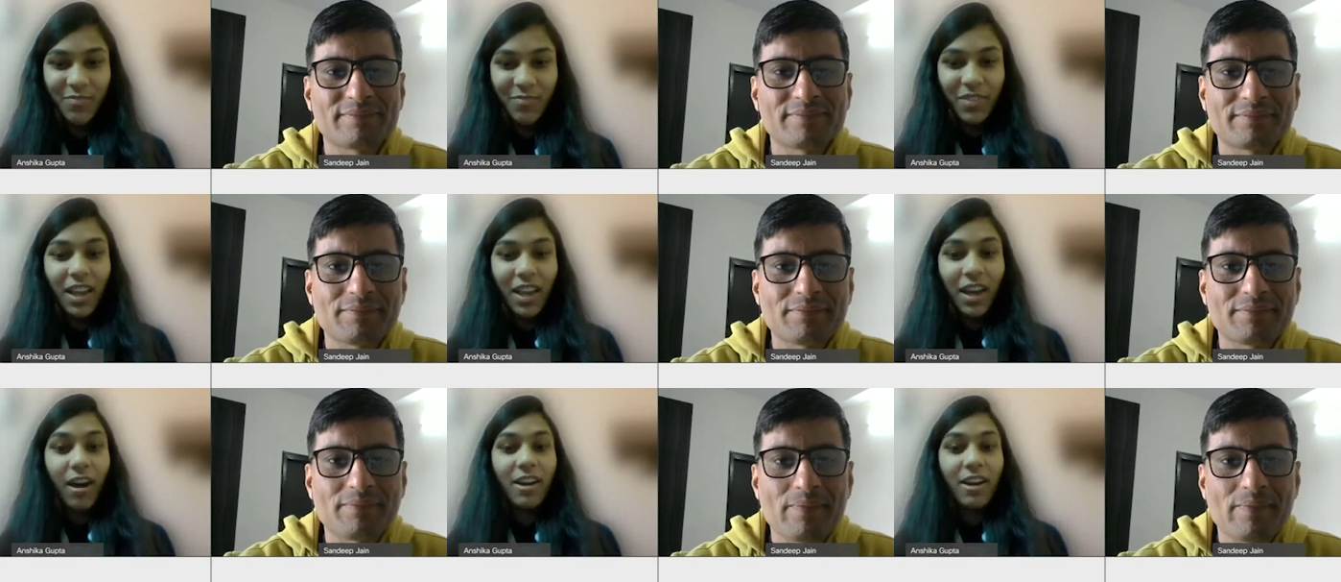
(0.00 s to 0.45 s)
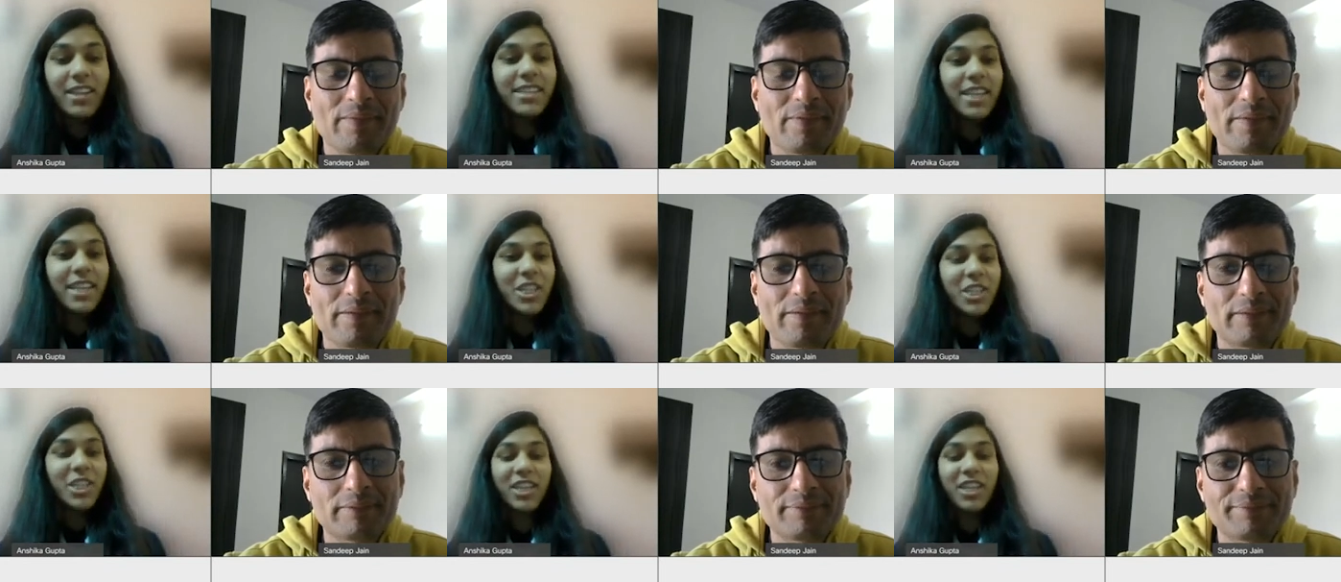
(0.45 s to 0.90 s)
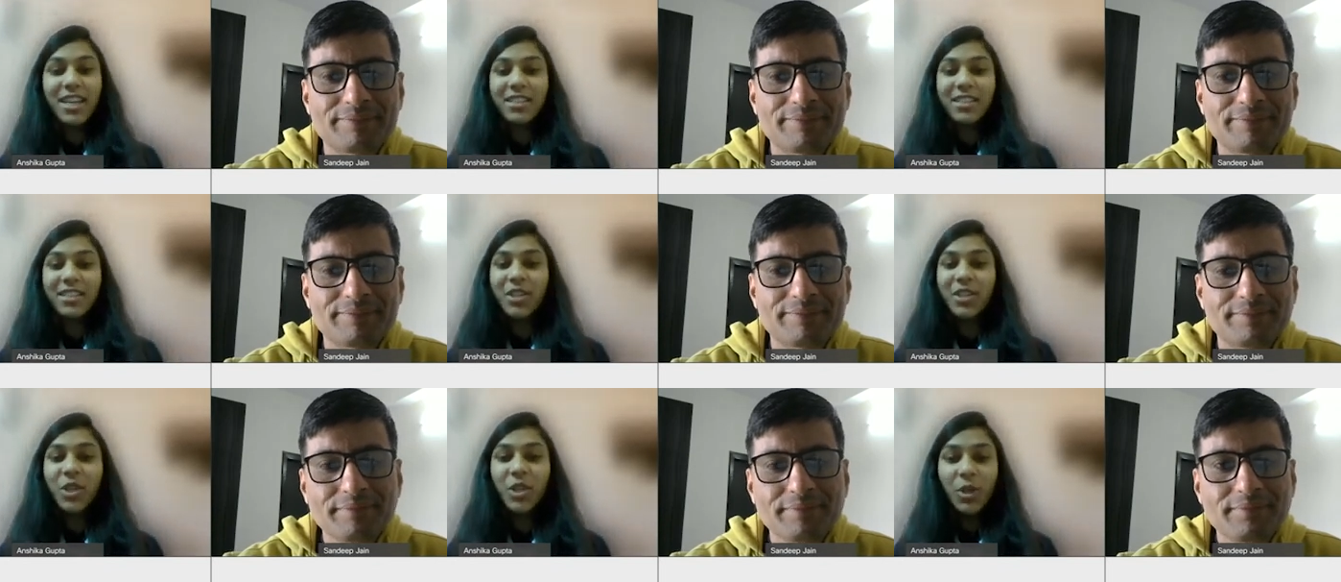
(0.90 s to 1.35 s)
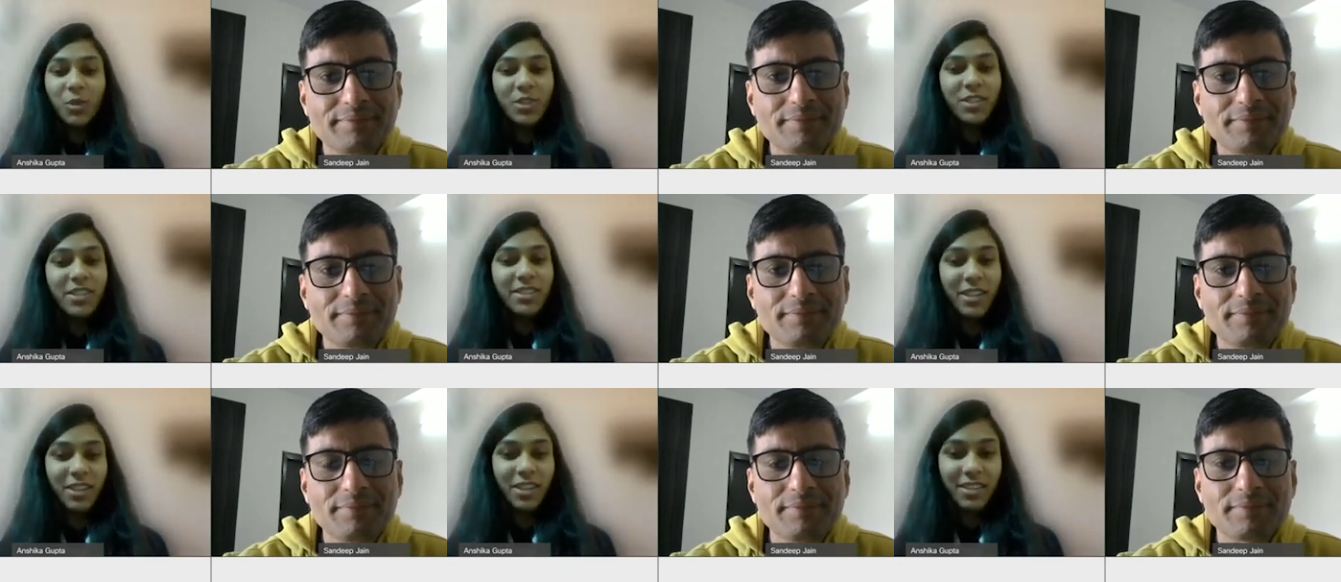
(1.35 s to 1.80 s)
Speaker 1: Our session has a huge
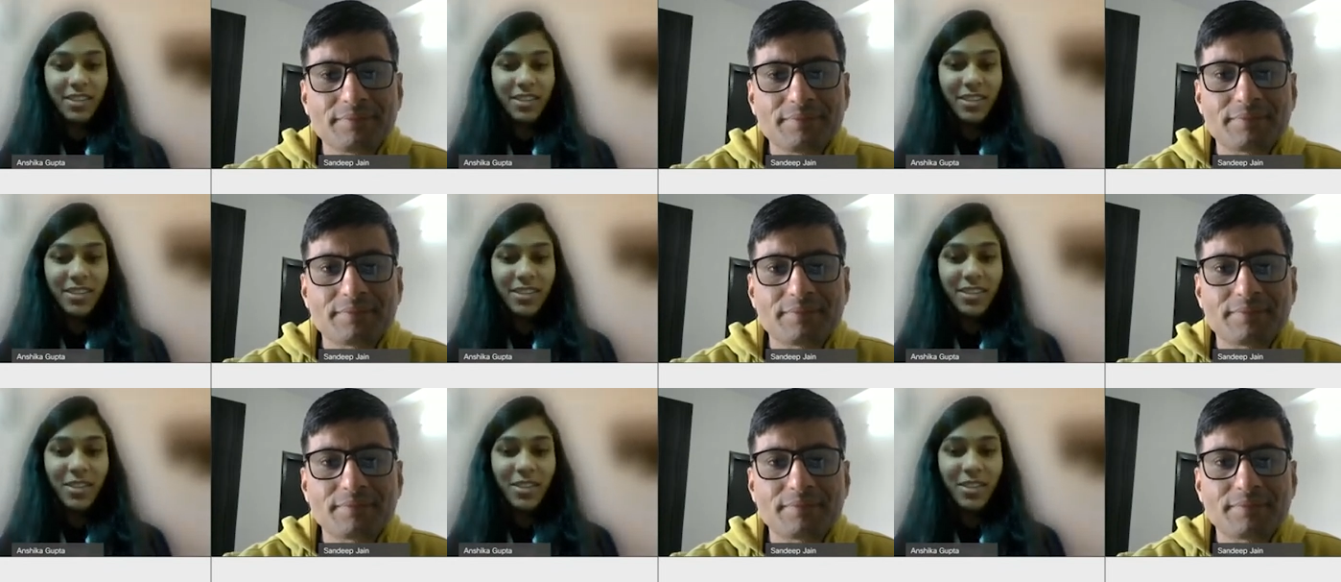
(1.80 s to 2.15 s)
success,